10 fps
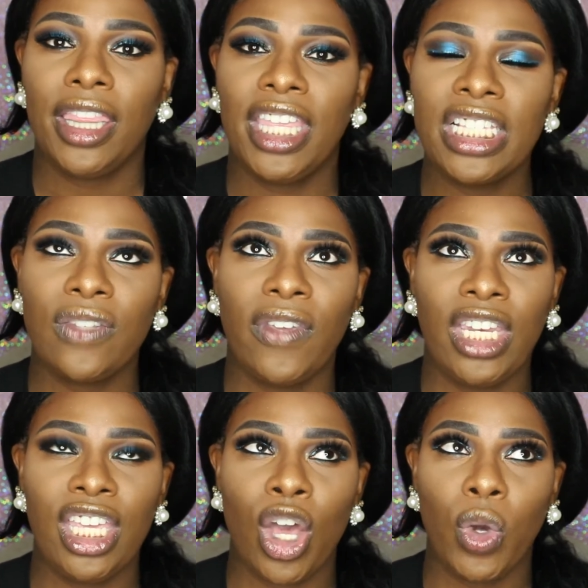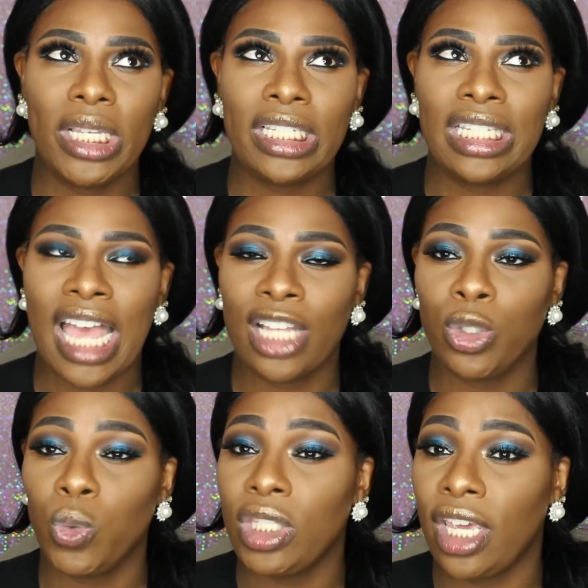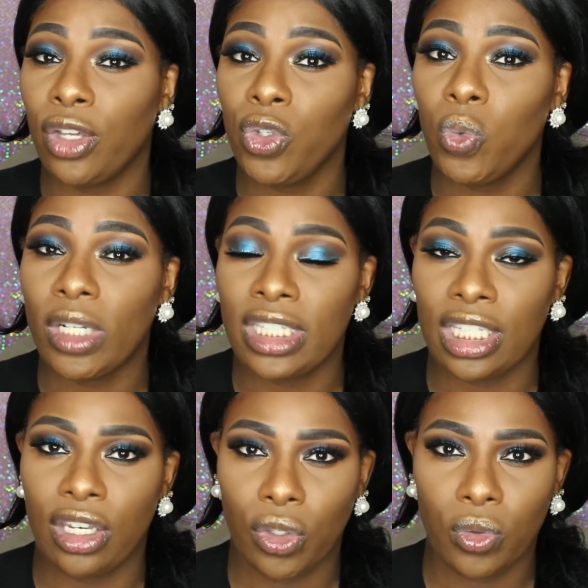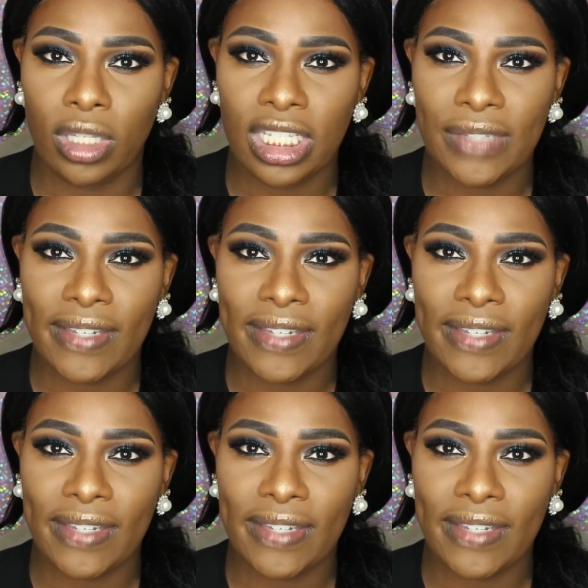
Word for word: This video is not to tell you what to do. This